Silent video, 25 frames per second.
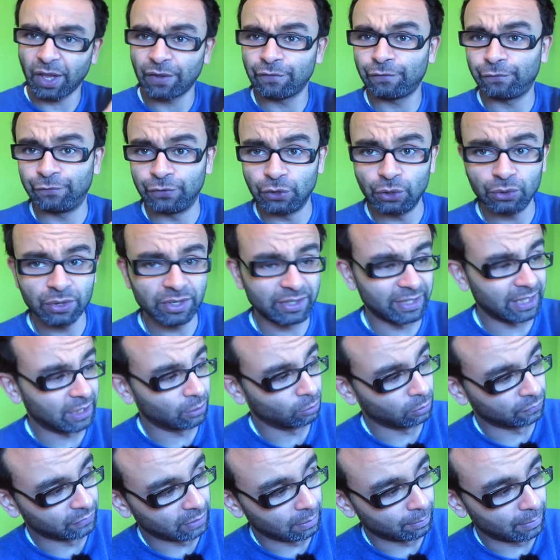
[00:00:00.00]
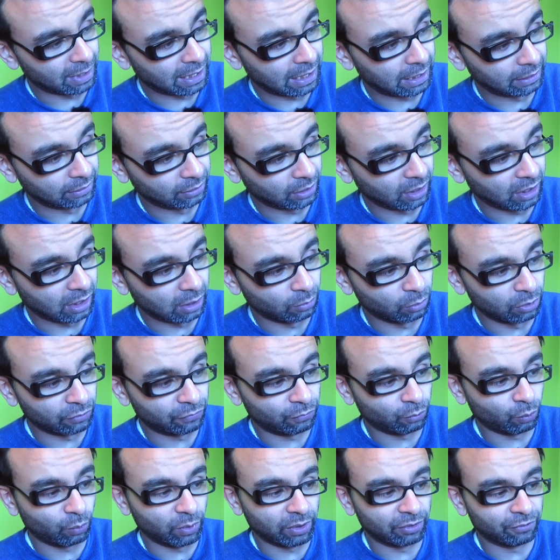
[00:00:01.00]
fusing with the man,
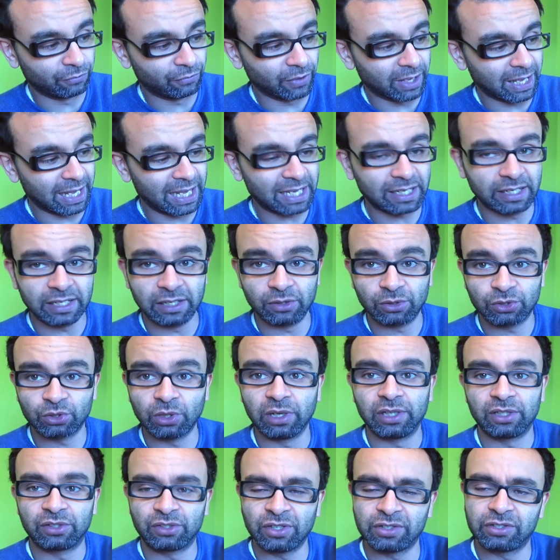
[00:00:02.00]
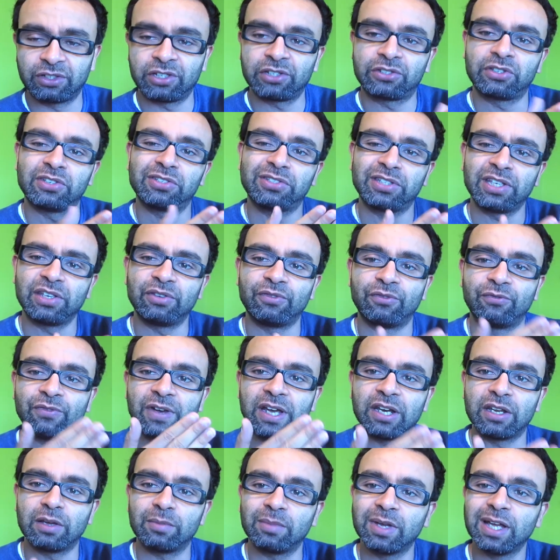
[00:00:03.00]
with Eddie. Just to see
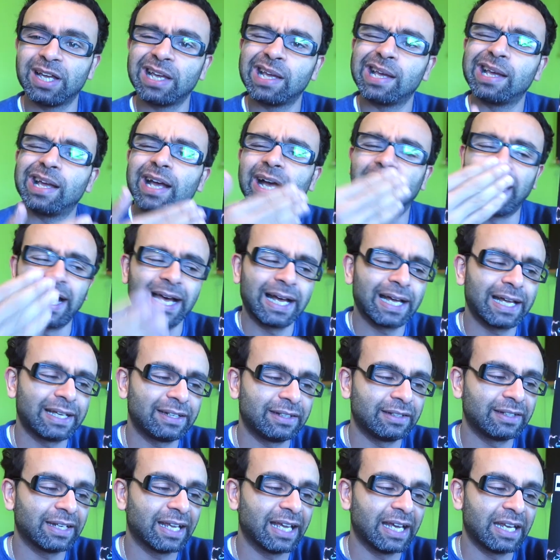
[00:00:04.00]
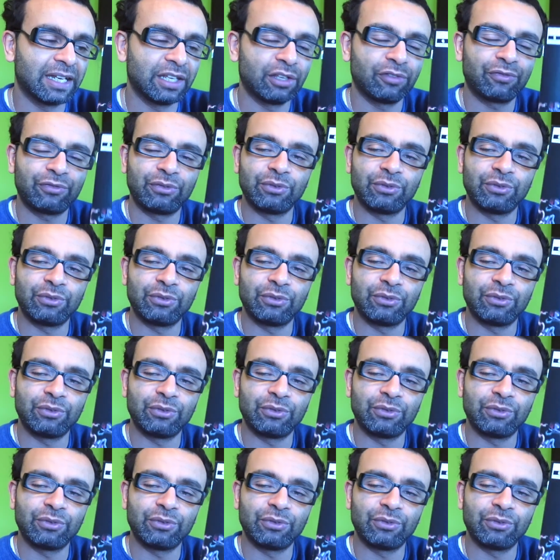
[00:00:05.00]
Venom and Eddie